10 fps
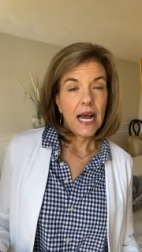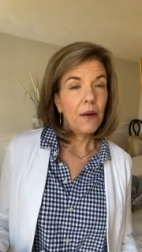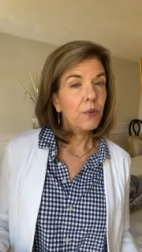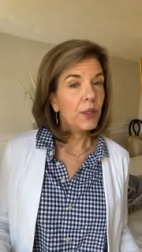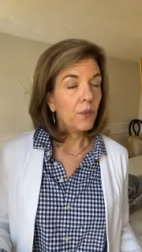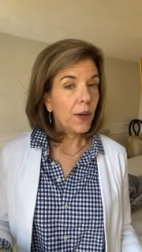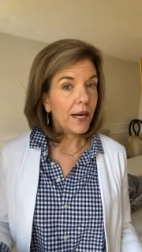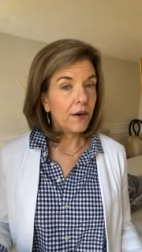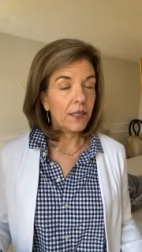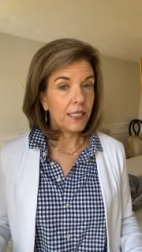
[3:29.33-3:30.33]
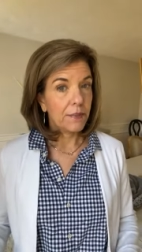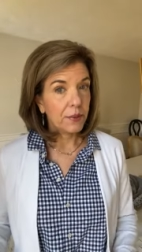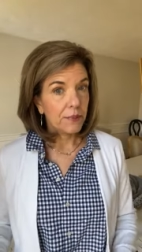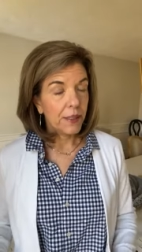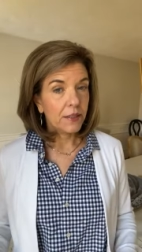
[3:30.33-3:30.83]
I wouldn't wear a
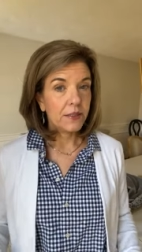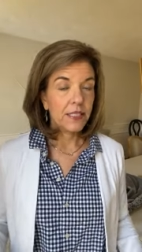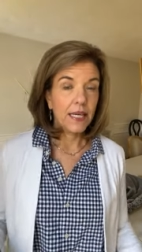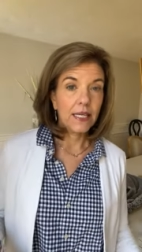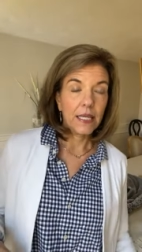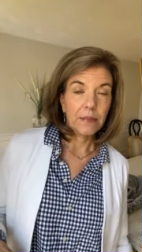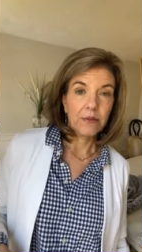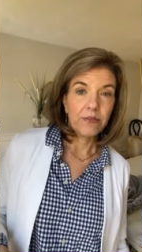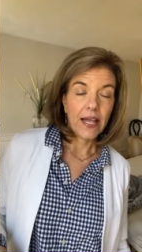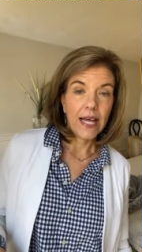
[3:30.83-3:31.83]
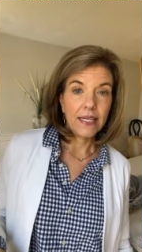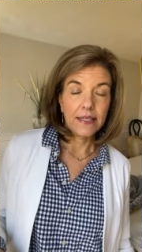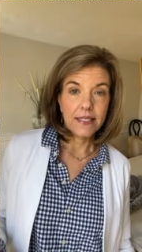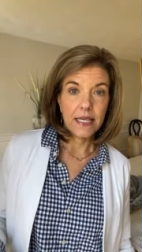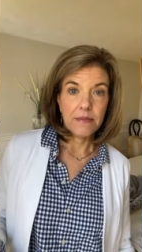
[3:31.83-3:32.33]
leopard belt and a leopard flat
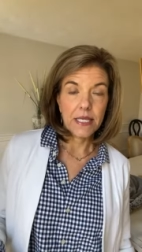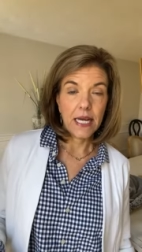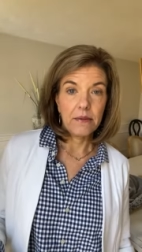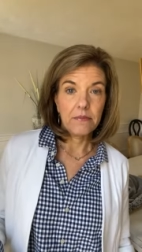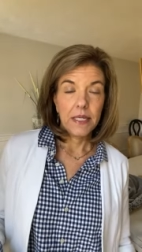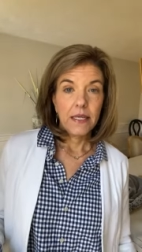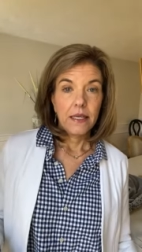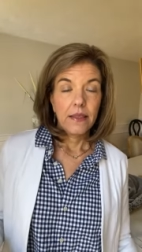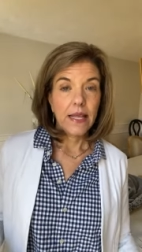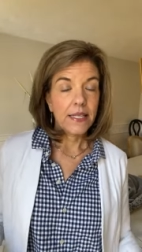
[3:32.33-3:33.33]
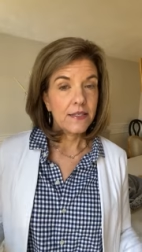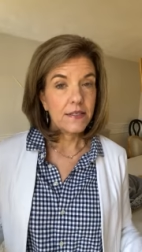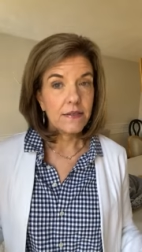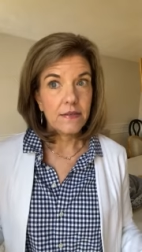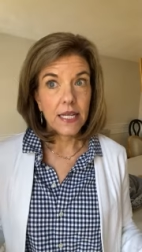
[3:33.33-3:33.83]
at the same time.
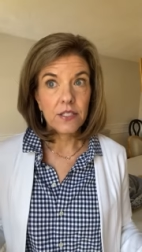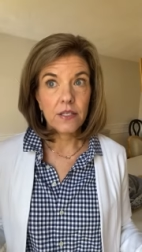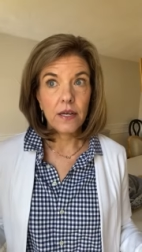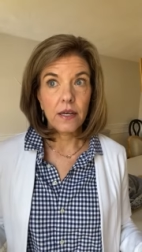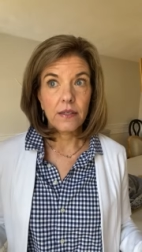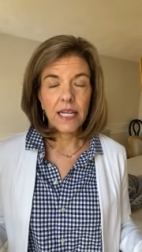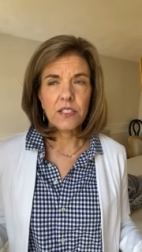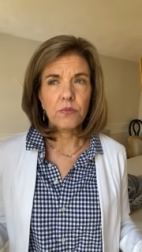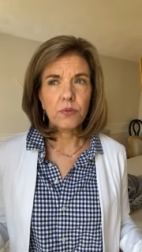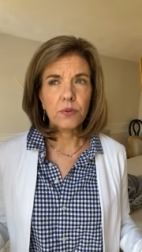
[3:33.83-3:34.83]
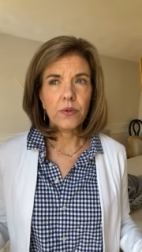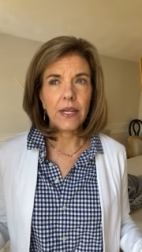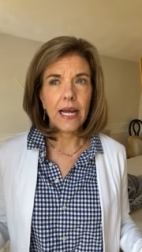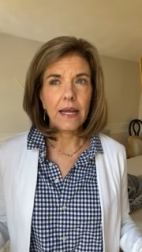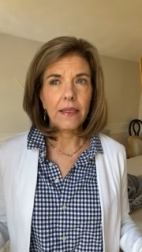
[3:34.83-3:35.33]
That's, that's that's a rule
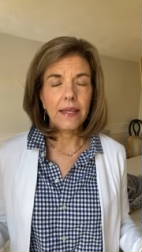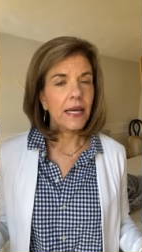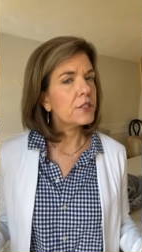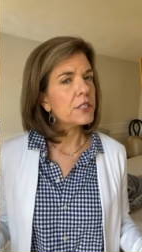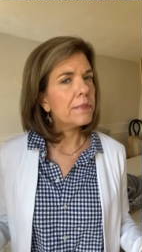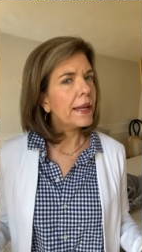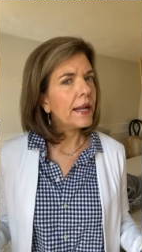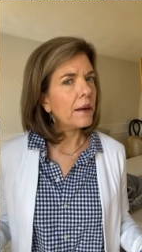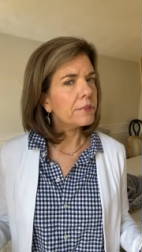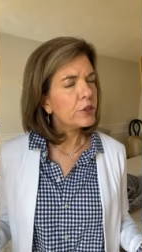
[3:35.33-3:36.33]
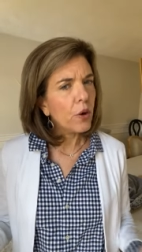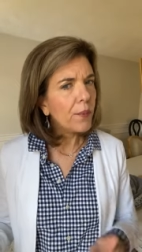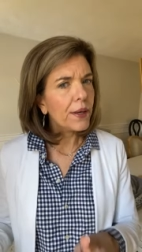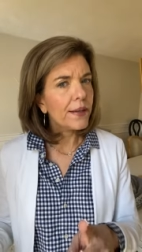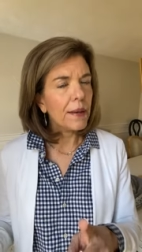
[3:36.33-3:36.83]
that I think I just made up. Don't
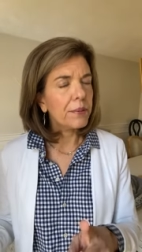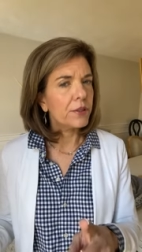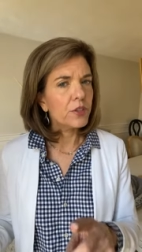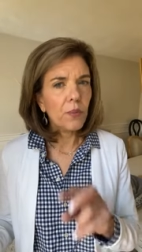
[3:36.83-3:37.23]
wear leopard.